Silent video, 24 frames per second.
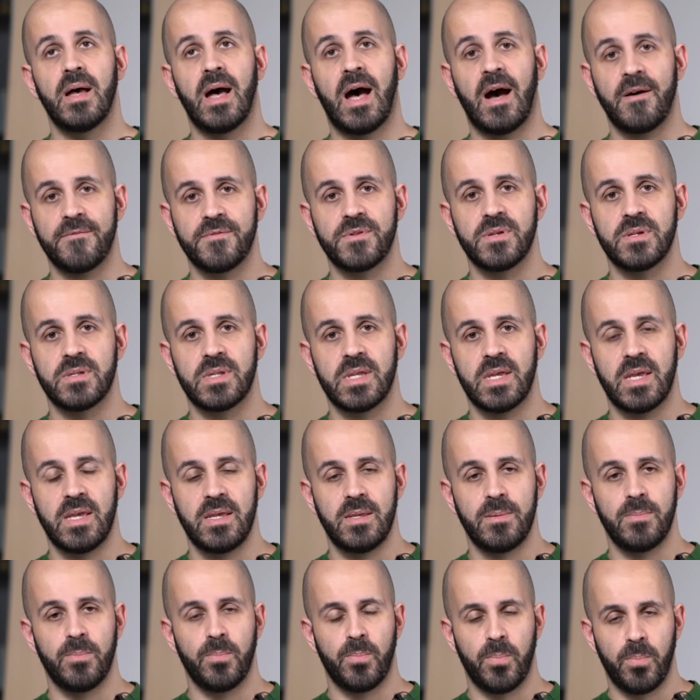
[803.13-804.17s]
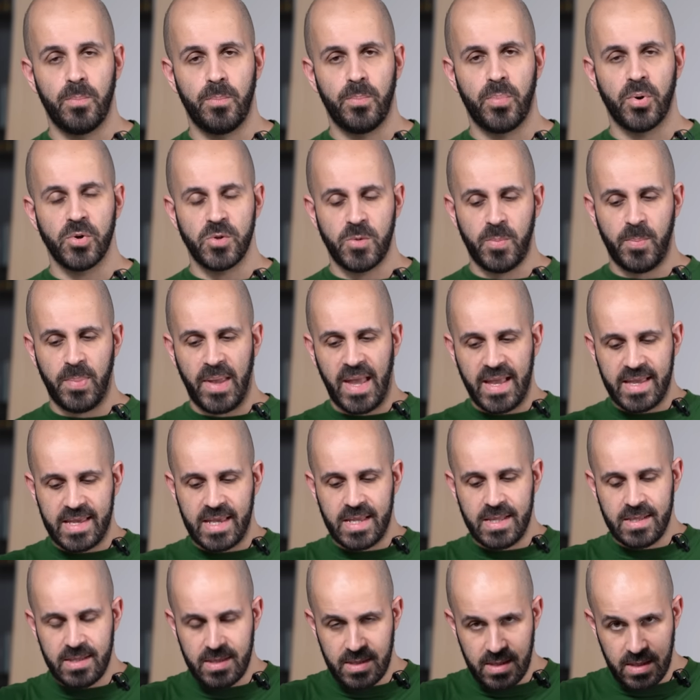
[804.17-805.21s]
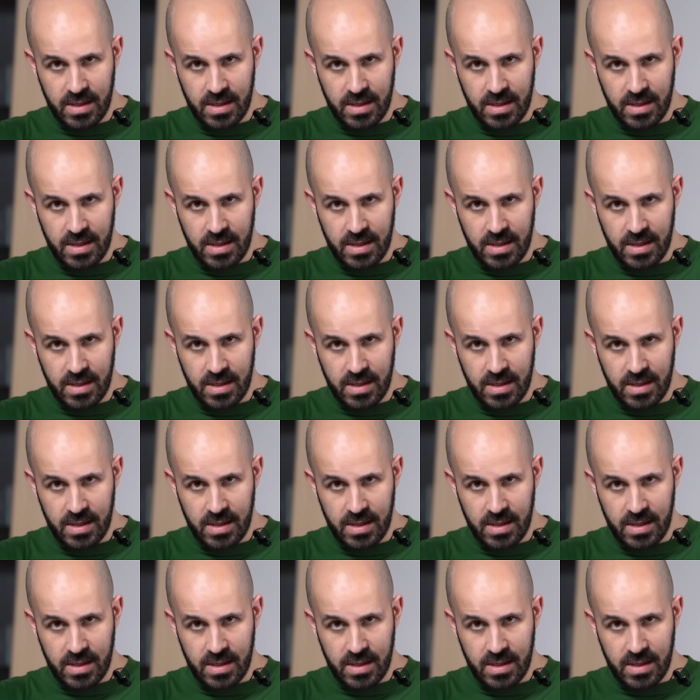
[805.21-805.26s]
after they put back in